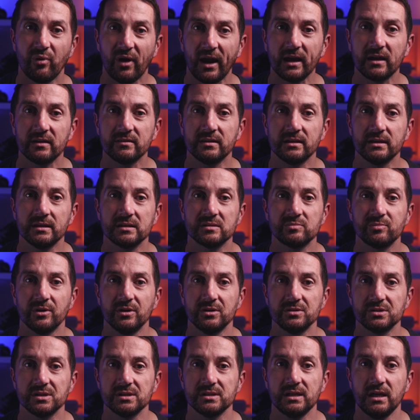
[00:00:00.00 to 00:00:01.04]
bracketed
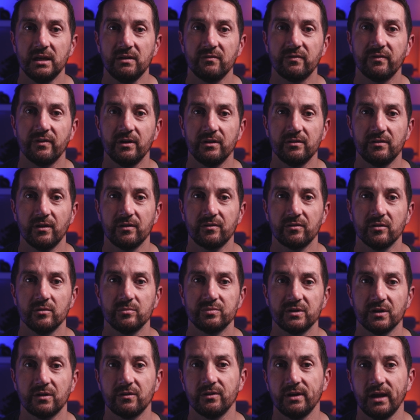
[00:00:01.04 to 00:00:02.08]
exposures in
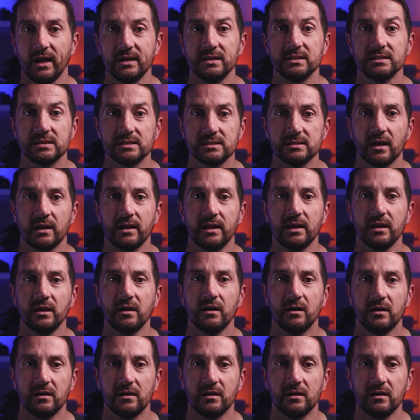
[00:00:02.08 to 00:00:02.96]
Photoshop to create stunning